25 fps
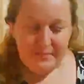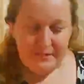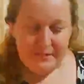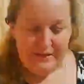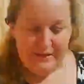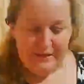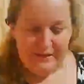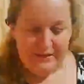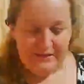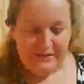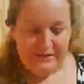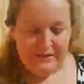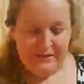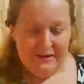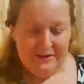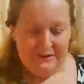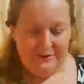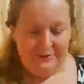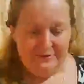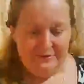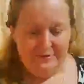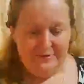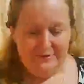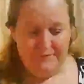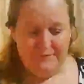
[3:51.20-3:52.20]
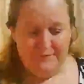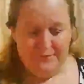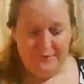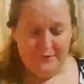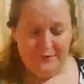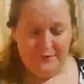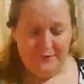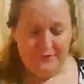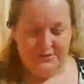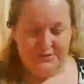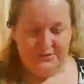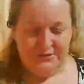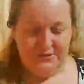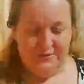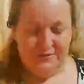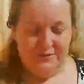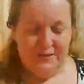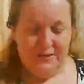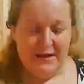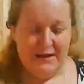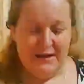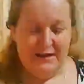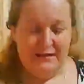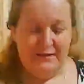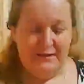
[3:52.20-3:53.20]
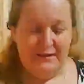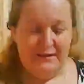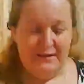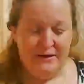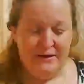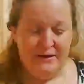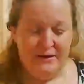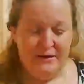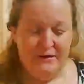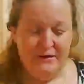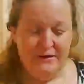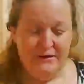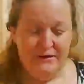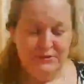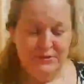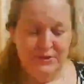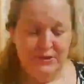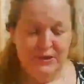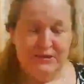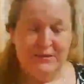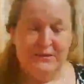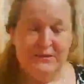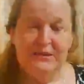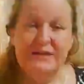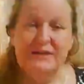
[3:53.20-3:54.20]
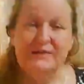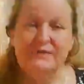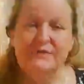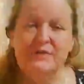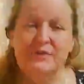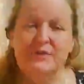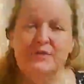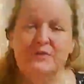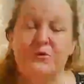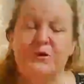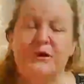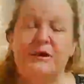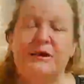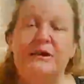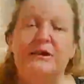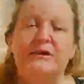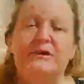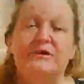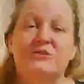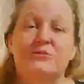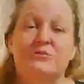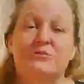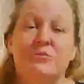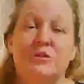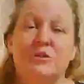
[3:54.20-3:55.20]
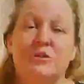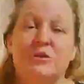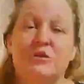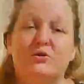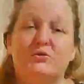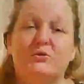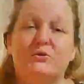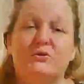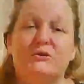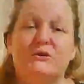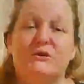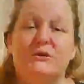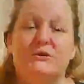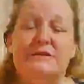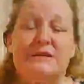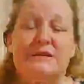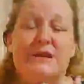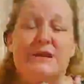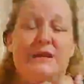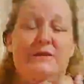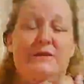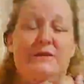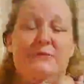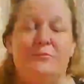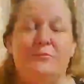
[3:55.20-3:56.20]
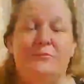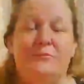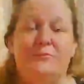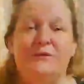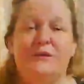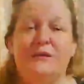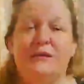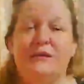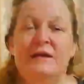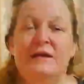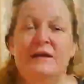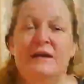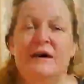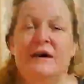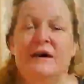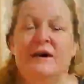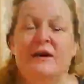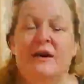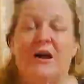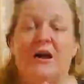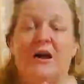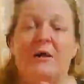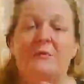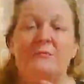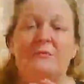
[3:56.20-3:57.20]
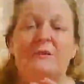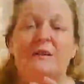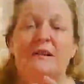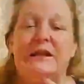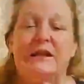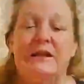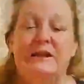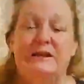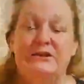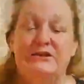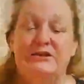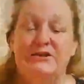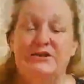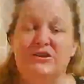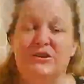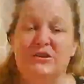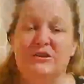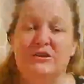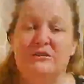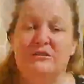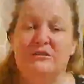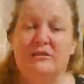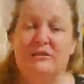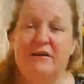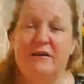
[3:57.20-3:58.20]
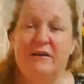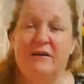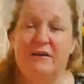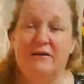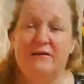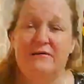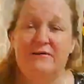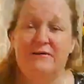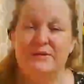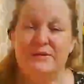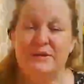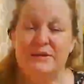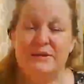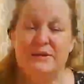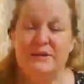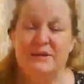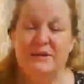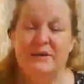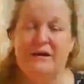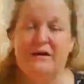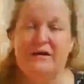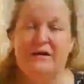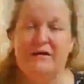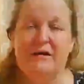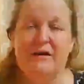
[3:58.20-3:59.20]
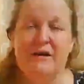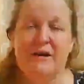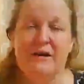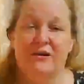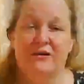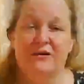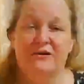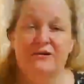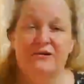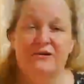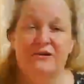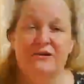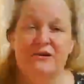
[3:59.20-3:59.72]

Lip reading: and kind of focus on that. And then it also has kind of a greenish blue, which is kind of a combination of the heart